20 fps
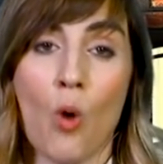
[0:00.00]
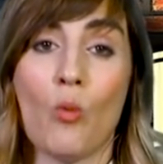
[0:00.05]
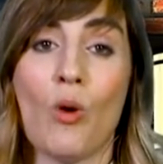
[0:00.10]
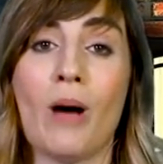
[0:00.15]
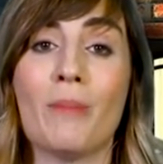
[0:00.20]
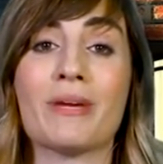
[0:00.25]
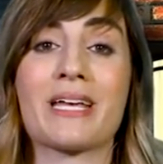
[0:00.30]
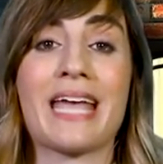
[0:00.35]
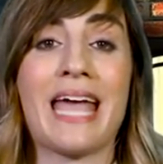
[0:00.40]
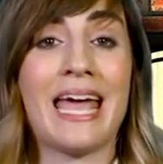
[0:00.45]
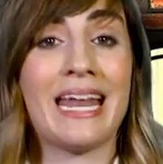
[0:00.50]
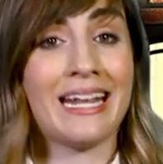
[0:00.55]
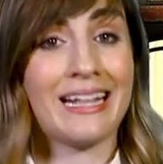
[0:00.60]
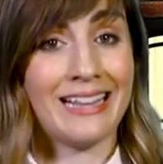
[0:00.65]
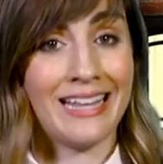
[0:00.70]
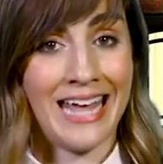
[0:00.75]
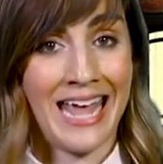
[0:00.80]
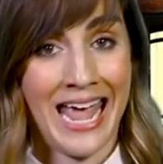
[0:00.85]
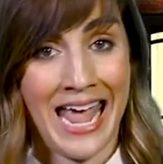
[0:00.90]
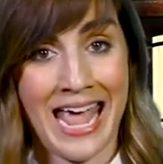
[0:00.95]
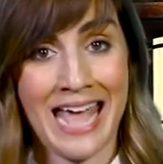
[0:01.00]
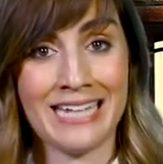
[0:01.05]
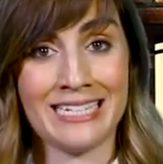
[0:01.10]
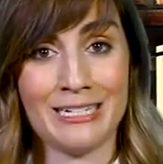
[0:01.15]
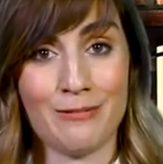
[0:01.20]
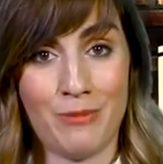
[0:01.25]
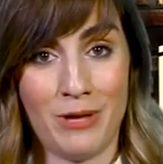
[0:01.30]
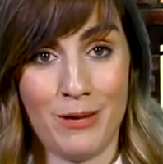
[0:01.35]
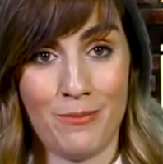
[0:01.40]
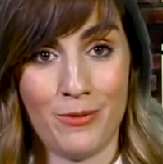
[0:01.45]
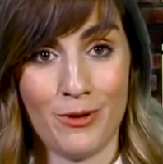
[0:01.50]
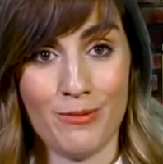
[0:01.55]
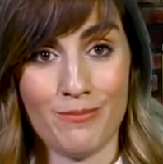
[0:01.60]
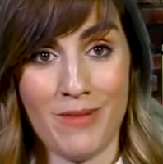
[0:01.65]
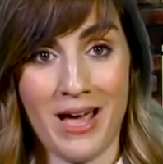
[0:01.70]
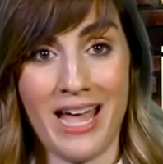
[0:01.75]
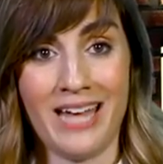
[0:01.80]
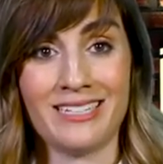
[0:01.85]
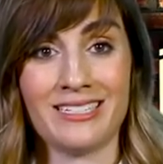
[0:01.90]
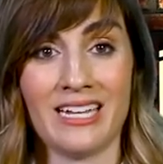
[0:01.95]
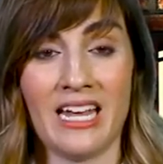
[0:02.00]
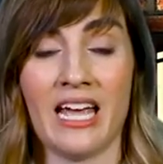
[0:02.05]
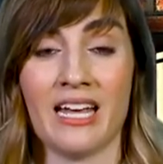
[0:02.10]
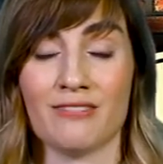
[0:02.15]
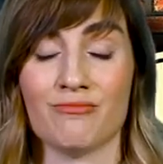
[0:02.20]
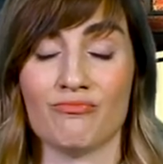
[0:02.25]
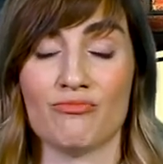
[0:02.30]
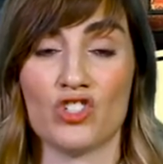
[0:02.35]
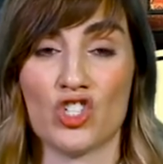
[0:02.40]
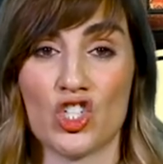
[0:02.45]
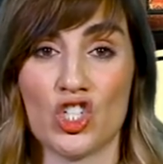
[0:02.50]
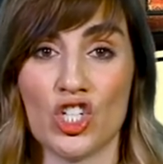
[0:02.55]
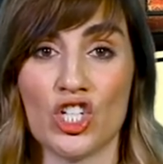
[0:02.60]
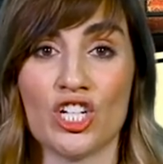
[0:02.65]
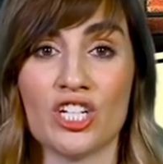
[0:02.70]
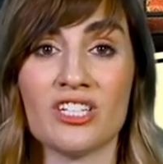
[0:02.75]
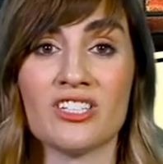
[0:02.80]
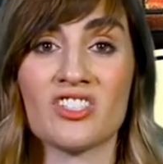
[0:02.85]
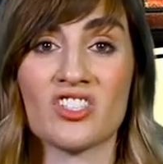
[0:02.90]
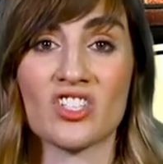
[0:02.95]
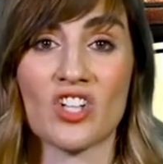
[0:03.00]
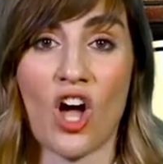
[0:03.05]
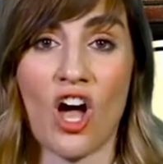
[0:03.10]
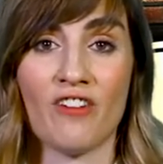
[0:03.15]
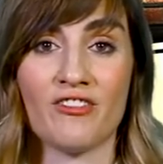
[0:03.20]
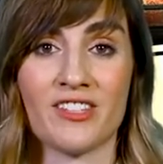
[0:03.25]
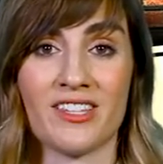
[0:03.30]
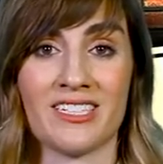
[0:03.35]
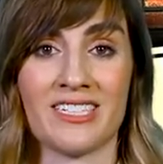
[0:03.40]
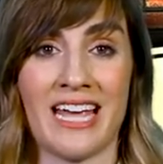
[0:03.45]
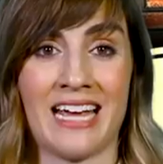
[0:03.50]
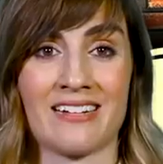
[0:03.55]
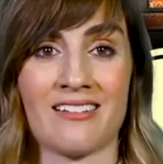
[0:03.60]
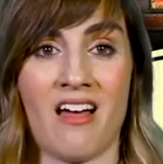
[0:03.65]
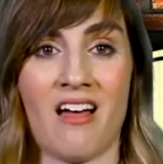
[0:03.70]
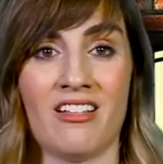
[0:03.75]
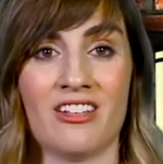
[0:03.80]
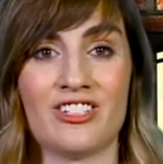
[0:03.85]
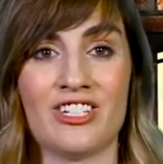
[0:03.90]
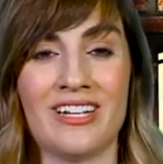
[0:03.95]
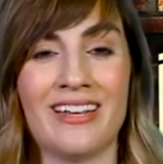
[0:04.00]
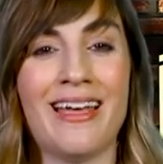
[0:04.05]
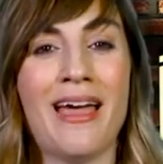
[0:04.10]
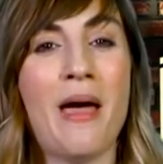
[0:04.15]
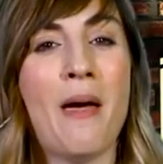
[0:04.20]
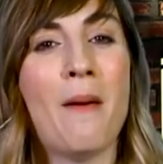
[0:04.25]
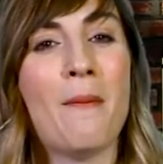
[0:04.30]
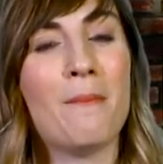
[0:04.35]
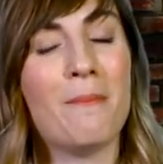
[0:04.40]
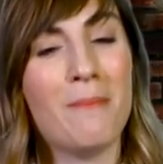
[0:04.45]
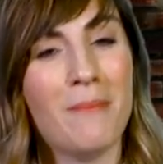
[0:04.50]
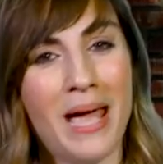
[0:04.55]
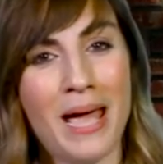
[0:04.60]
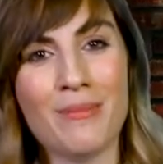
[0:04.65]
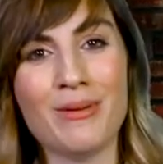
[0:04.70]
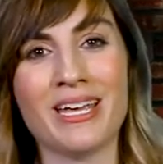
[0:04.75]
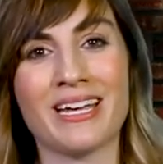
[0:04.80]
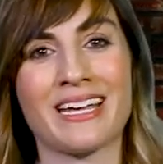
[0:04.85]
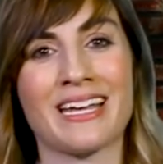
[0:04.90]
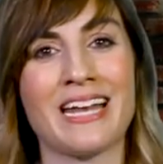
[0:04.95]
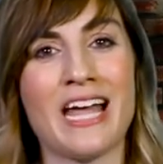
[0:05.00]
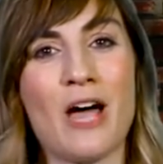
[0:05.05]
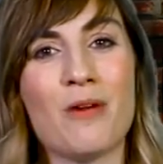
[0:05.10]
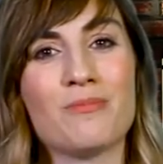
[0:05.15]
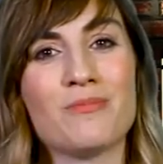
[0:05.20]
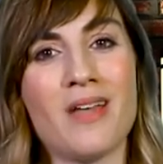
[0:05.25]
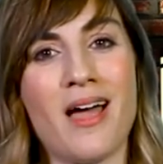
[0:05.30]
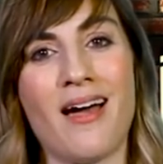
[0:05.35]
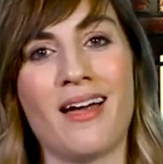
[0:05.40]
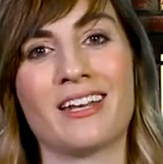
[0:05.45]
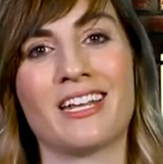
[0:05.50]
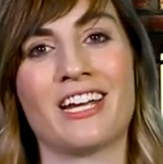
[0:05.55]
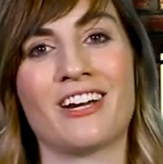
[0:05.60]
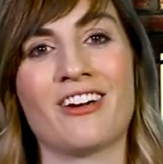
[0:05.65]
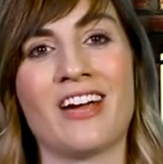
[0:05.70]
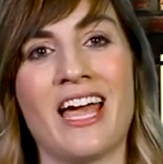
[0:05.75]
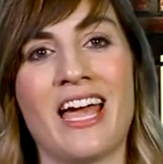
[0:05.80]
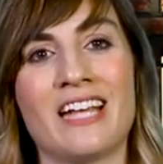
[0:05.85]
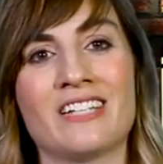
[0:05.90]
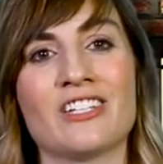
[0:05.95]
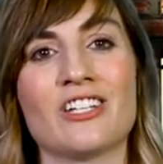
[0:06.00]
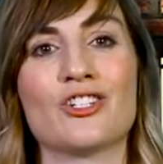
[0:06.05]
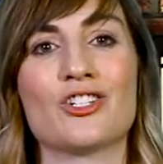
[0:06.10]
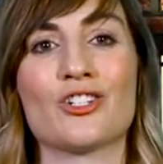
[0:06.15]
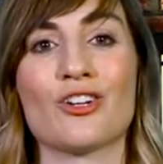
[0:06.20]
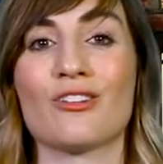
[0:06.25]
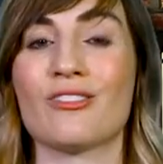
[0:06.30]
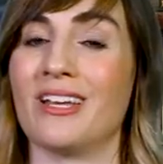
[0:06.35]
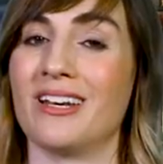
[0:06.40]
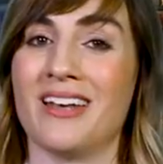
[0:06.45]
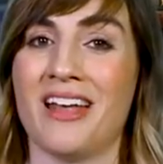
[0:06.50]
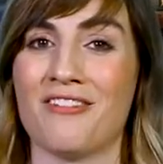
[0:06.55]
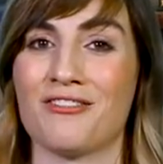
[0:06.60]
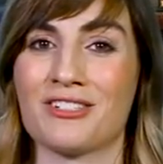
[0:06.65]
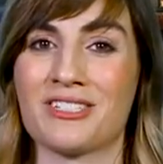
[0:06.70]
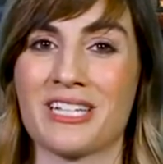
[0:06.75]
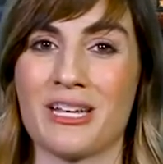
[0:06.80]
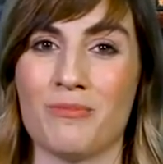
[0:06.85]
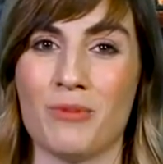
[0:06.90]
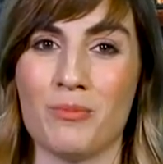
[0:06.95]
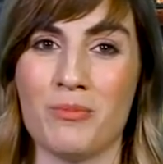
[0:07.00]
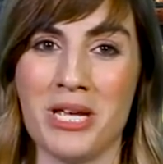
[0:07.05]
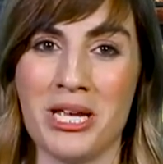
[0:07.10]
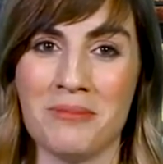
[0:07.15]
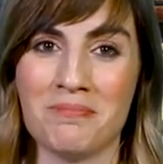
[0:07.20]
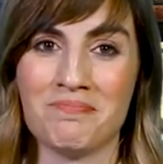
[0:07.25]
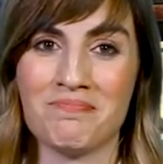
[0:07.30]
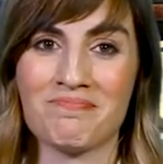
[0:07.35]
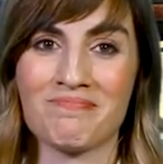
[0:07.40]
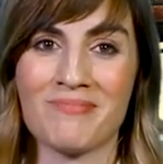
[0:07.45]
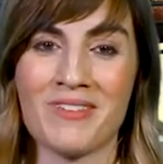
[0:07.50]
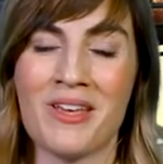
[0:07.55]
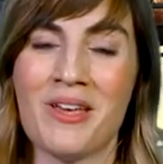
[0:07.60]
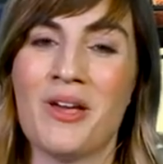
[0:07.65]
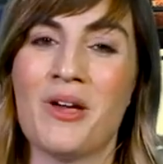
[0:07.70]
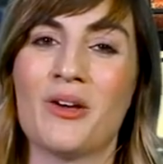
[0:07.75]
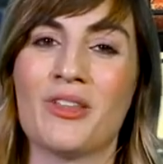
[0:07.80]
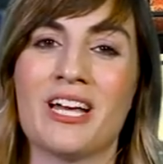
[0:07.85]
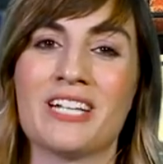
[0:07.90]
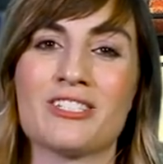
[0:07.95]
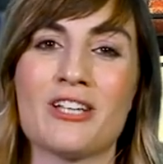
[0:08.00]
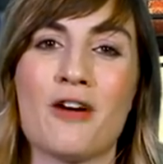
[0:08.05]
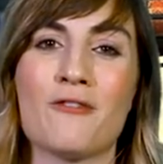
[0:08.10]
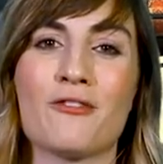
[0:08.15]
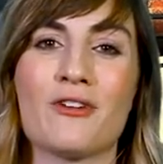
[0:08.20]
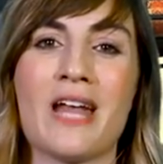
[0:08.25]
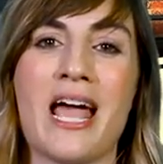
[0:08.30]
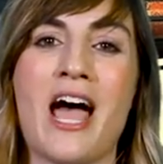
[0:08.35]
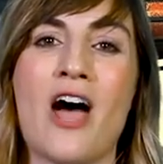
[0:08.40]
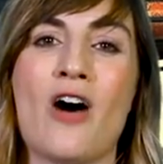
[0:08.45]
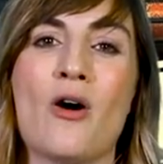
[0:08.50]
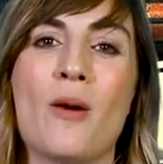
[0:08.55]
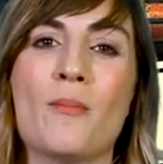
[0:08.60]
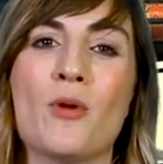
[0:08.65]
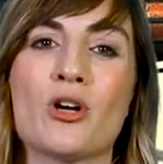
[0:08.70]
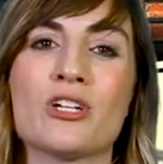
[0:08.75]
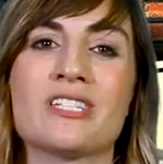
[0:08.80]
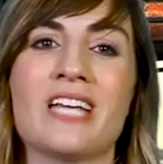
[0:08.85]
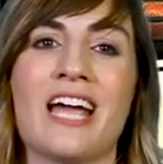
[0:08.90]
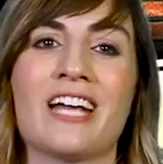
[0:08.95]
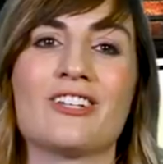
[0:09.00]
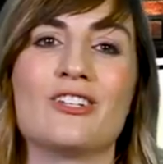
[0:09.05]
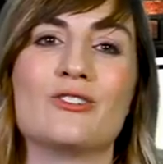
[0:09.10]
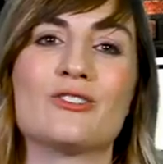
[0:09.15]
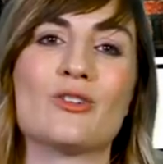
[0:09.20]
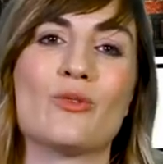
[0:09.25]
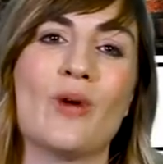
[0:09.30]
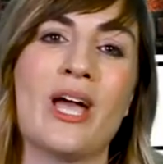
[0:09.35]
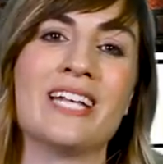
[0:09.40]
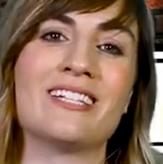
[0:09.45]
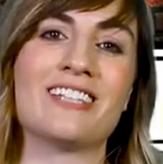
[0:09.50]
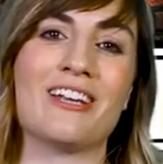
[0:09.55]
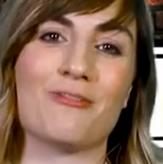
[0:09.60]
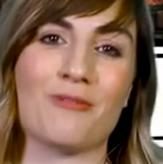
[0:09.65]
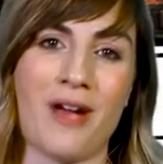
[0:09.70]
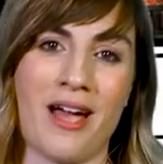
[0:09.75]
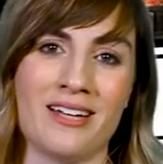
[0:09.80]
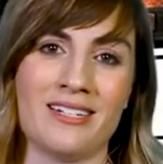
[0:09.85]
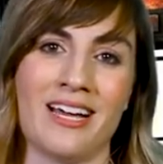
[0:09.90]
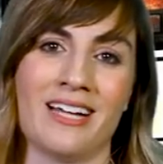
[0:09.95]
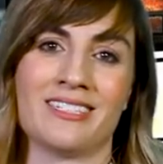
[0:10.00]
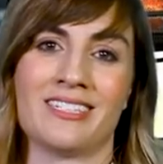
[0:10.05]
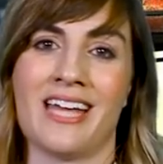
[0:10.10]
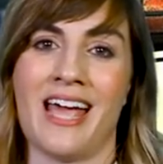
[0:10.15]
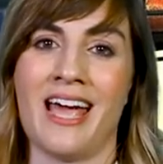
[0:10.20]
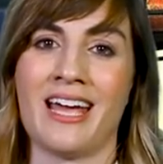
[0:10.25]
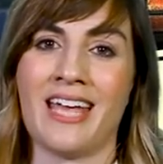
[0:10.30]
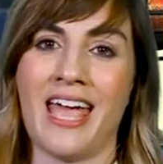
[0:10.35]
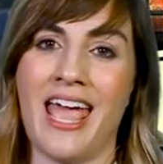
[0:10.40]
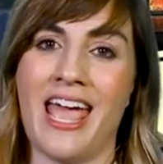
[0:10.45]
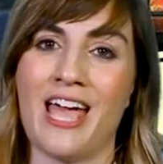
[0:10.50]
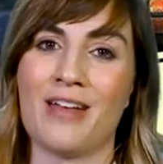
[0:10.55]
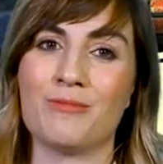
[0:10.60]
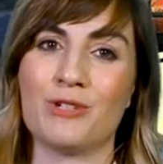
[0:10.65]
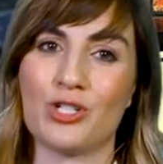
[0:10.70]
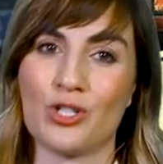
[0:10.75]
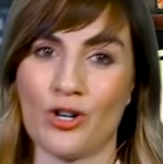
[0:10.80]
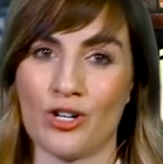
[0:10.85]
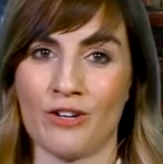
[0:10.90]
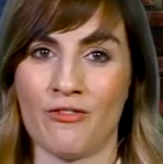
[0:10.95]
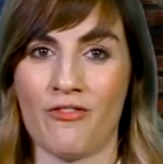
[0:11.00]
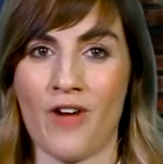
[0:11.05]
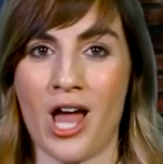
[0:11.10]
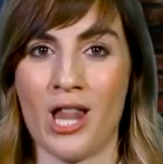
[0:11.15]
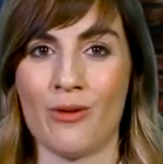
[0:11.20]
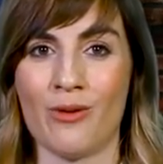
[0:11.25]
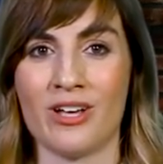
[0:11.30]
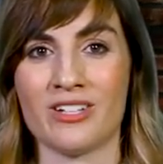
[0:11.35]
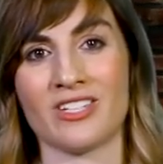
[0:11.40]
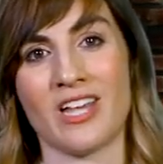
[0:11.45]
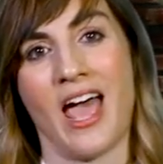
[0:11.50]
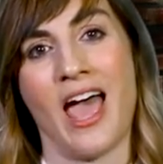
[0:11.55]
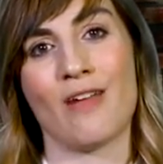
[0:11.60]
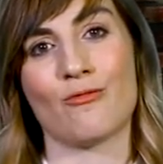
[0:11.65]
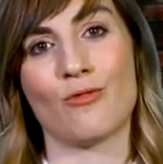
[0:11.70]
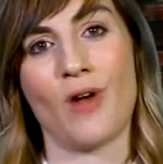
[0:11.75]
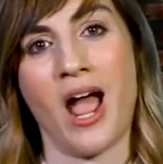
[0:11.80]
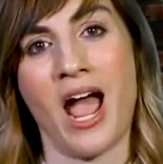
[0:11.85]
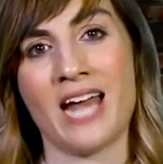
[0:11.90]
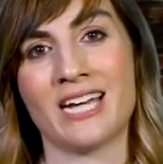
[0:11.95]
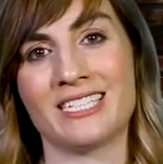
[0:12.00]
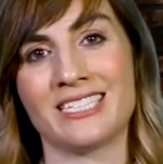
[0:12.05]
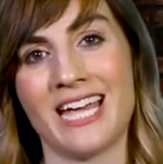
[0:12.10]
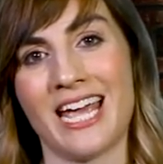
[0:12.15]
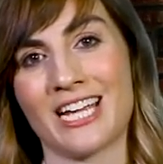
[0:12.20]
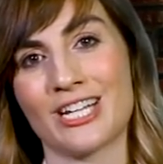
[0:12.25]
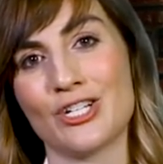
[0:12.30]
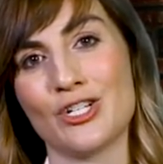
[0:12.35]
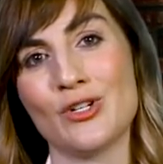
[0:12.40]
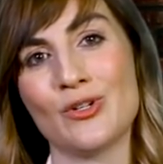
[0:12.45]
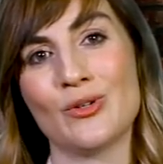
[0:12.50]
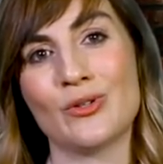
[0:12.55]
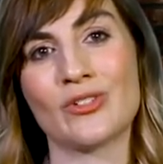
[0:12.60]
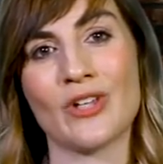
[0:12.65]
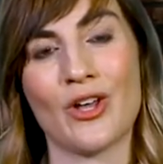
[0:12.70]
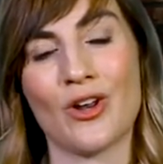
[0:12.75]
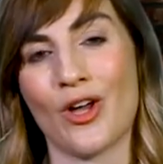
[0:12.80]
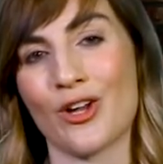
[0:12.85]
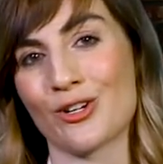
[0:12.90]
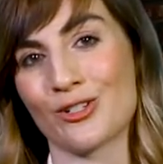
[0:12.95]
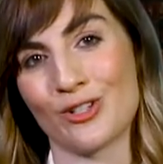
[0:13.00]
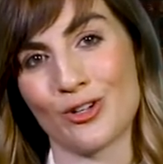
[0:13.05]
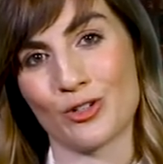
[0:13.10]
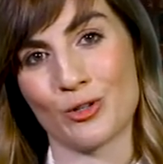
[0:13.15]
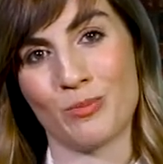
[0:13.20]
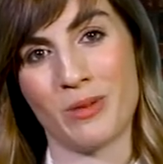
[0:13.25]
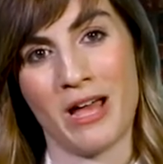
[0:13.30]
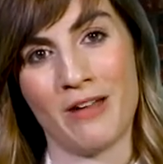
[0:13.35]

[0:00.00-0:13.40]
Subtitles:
While mechanically handy people might and should scoff at the technology, maybe it can help non-gearheads ensure they never skip a beat. That's all for now. More tech news awaits at ride.tech, and be sure to follow us at RideTechNews on all your social